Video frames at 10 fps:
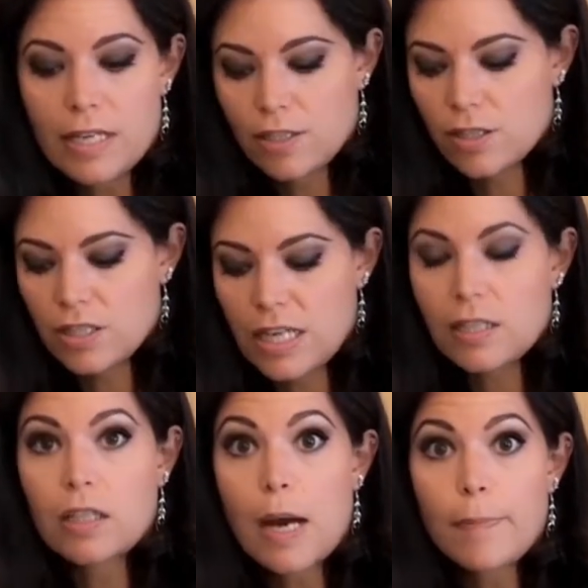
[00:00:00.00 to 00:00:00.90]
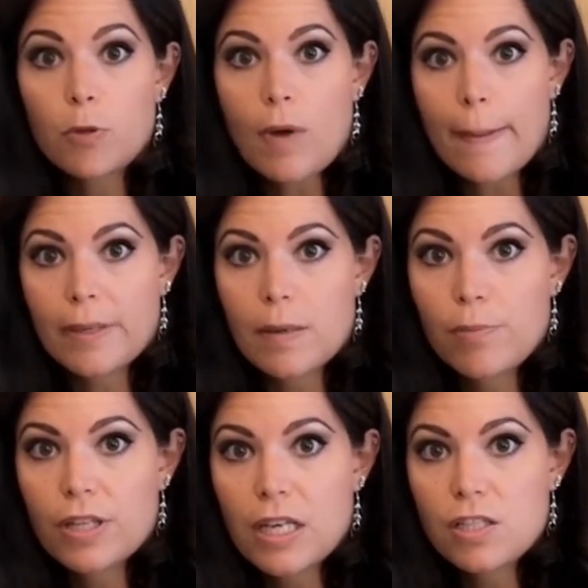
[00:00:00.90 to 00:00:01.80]
I just take a couple, wrap it
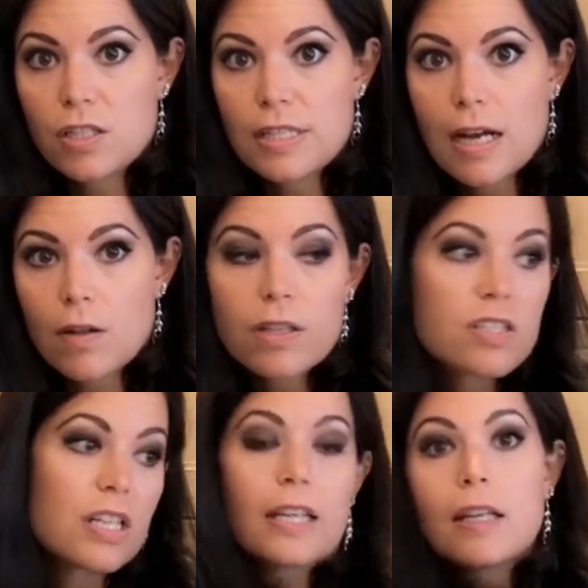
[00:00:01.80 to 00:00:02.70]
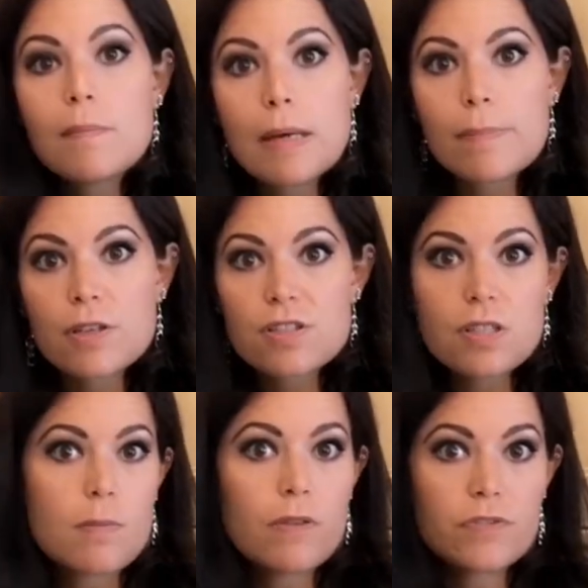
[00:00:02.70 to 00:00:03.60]
up with kitchen towel, stick it in my
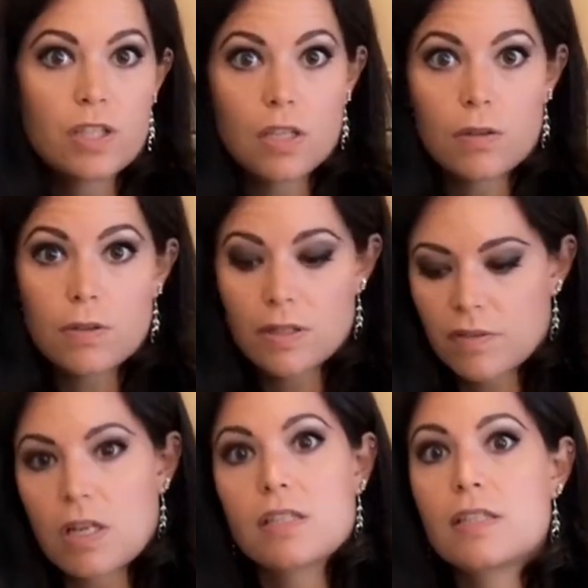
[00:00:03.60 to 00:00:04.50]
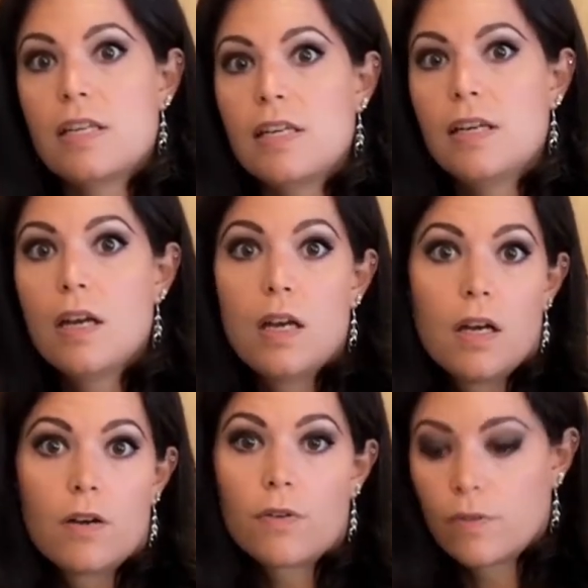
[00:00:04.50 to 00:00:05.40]
purse, I'm off to go, and I've got tea
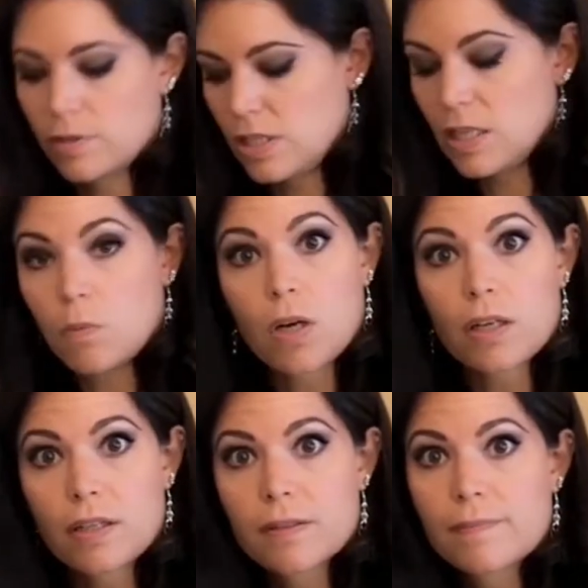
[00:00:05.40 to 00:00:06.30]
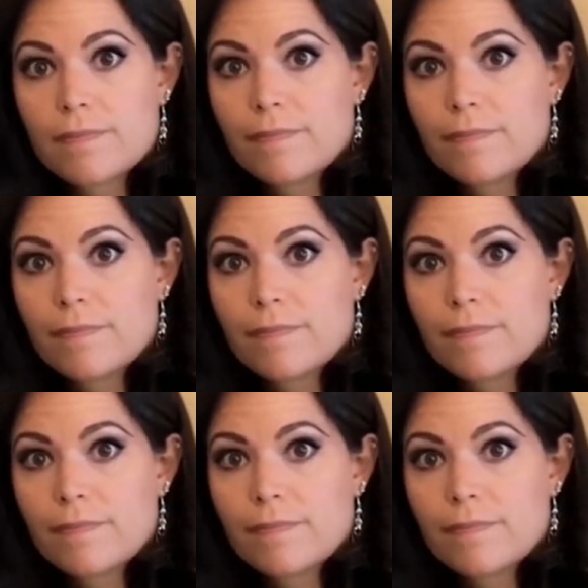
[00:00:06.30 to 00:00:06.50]
at work.